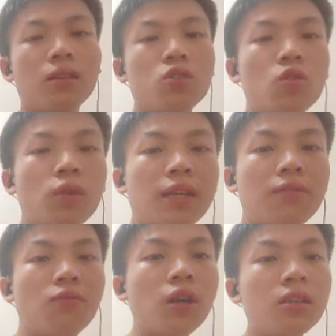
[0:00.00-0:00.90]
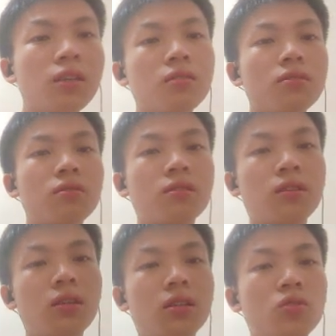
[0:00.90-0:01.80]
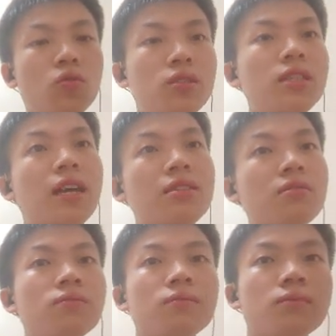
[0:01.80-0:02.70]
So we can run it to see the answer.